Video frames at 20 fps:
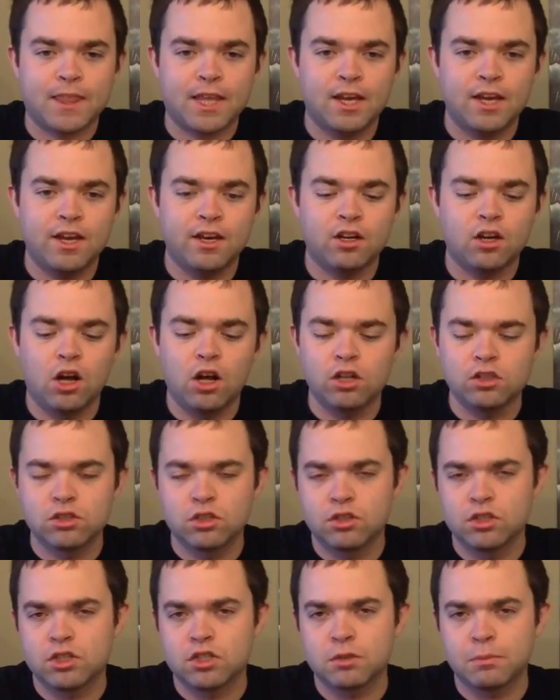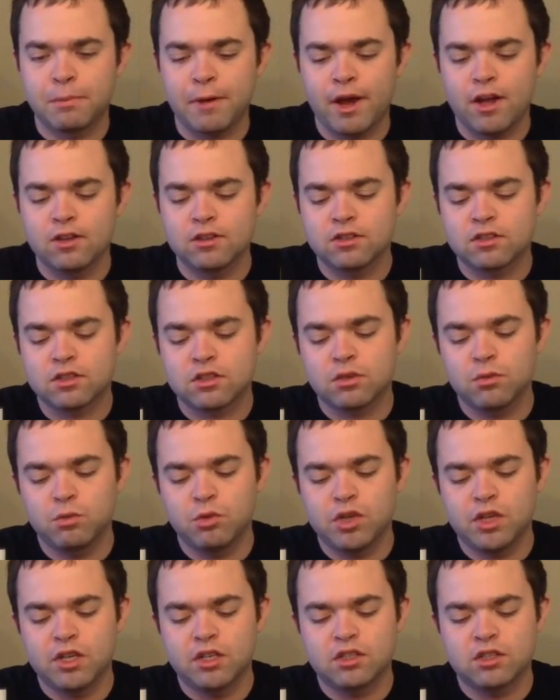And also, this is balanced
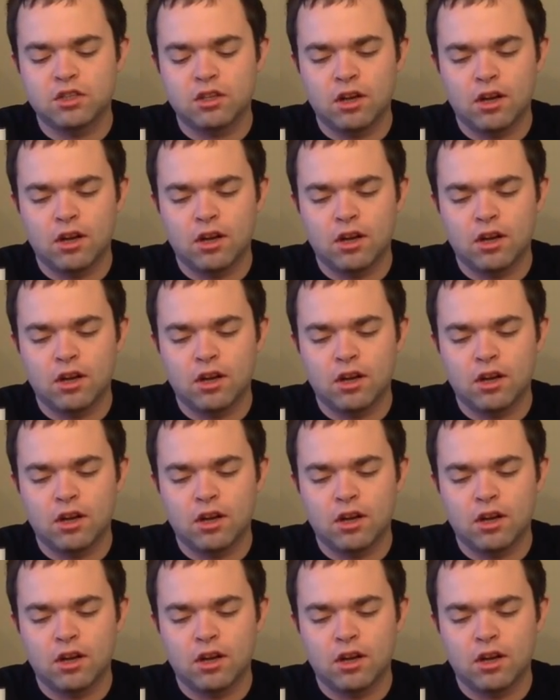with